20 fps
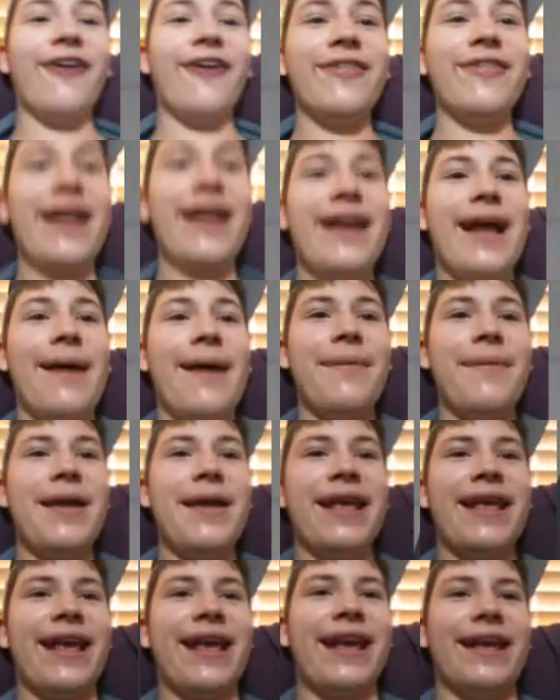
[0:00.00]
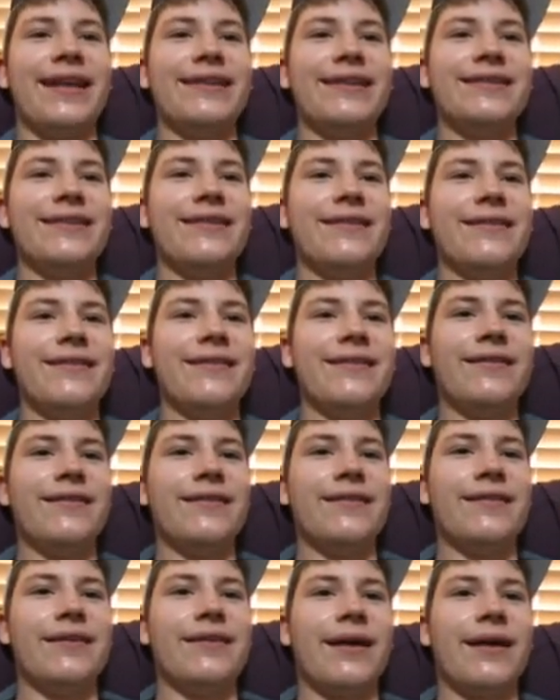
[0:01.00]
did that not make it?
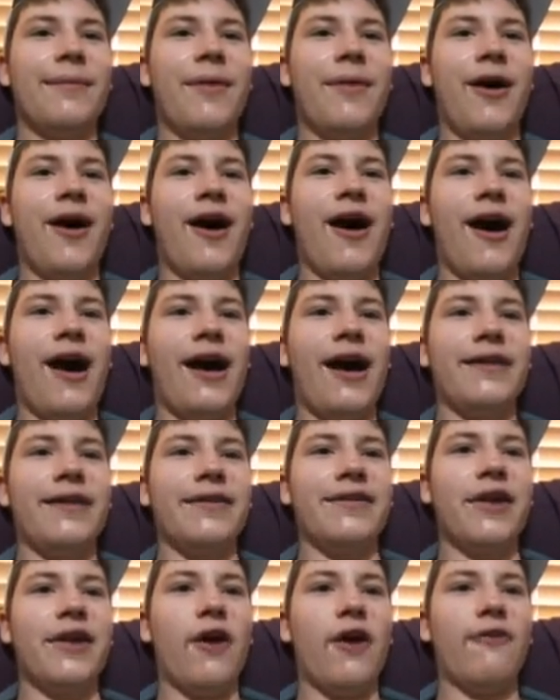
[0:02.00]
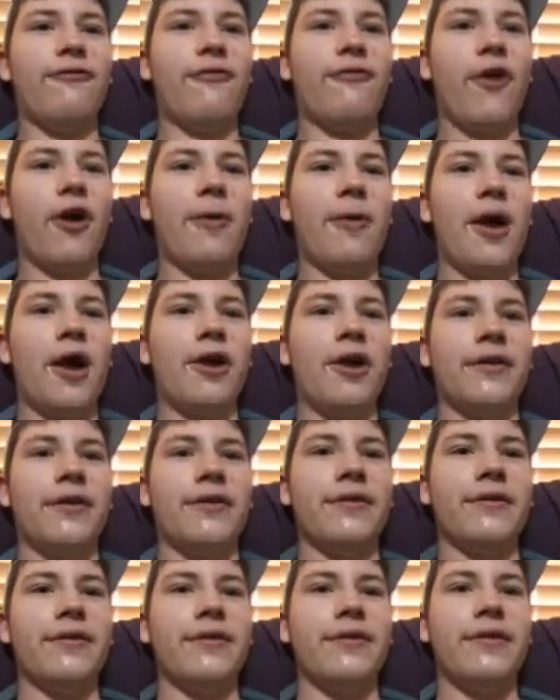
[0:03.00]
Come on, go
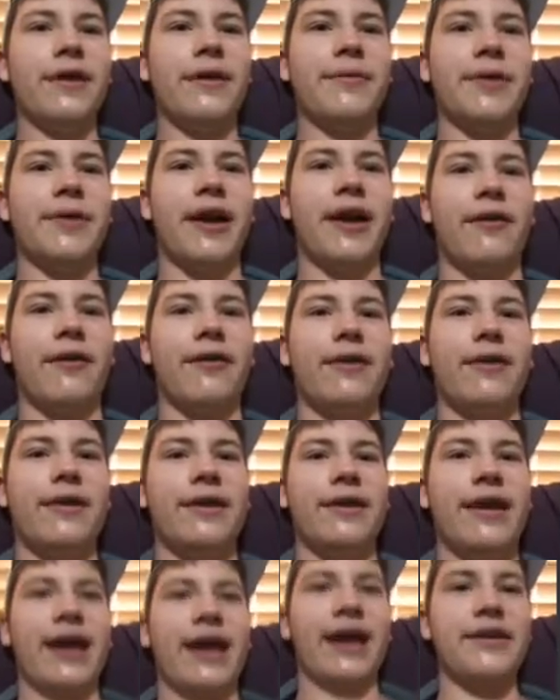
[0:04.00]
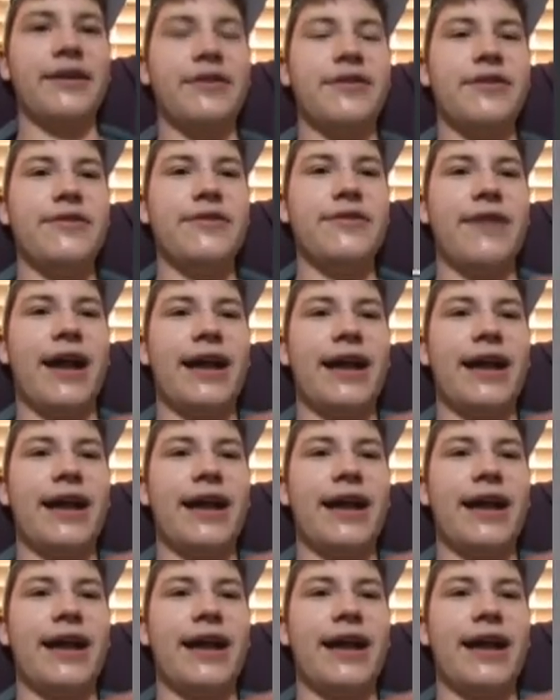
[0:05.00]
forward. There we go. Yeah, you, you got